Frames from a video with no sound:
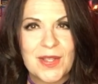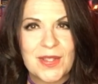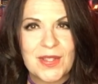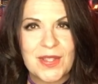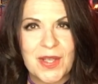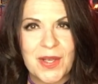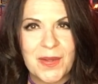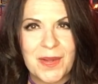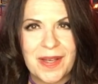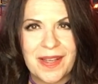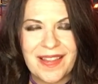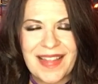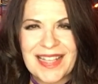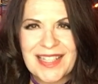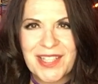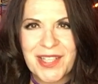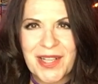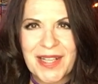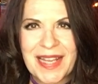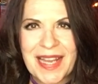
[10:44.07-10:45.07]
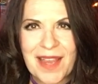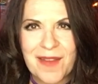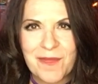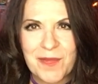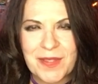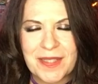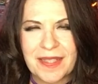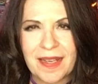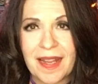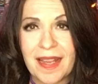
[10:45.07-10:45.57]
So that's all I have for
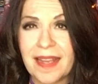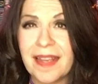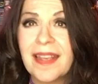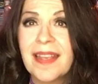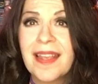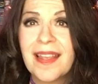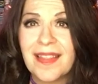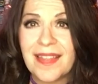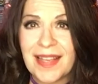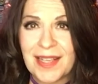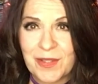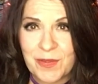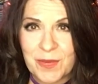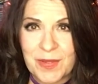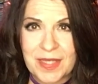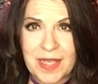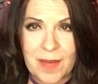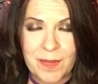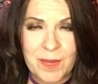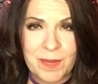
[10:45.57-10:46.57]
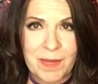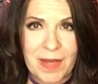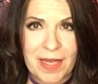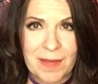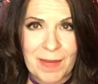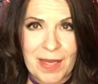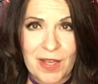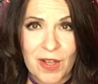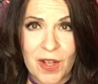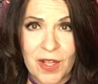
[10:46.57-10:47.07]
today. Thanks for stopping by
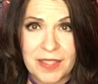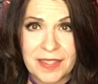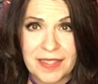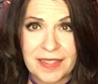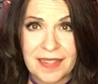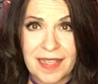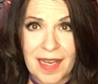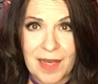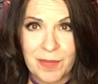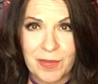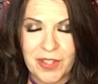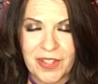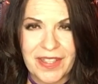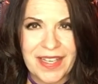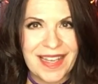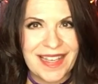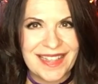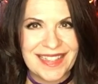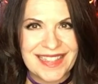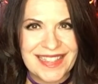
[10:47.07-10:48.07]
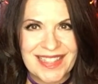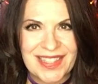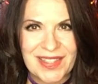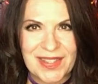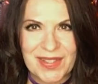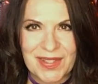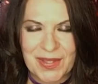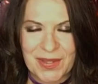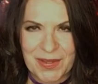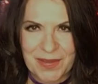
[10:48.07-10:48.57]
my haunted library, and I'll see you
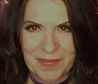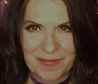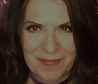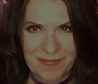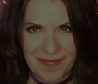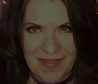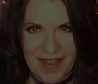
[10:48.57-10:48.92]
soon.